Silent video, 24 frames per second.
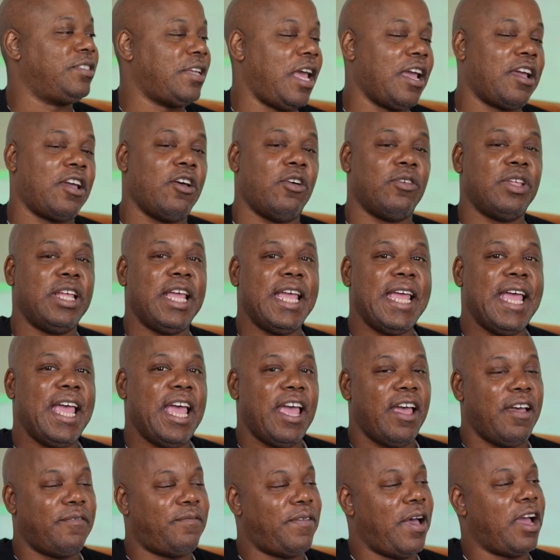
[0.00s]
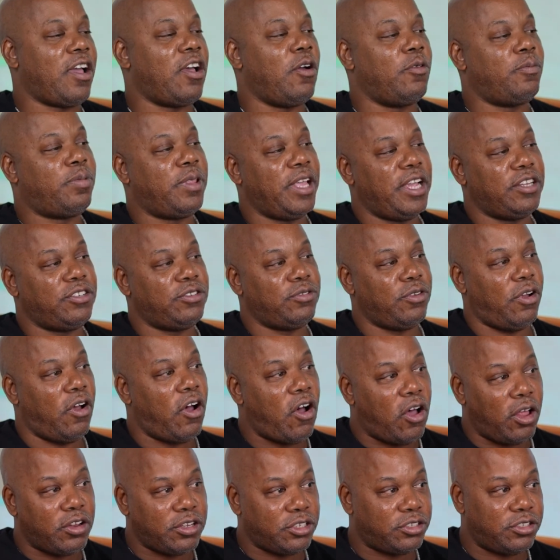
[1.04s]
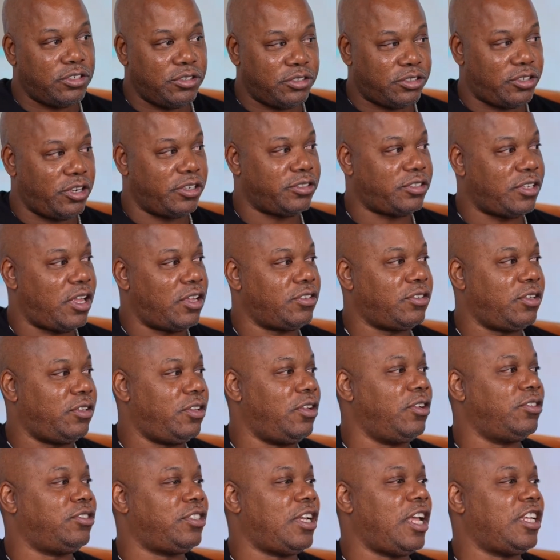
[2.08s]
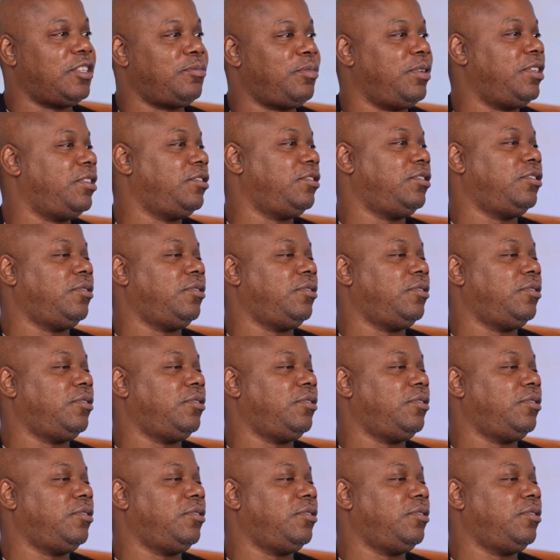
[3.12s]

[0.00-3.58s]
If I go play you all the Too Short songs on Lil Jon's beat,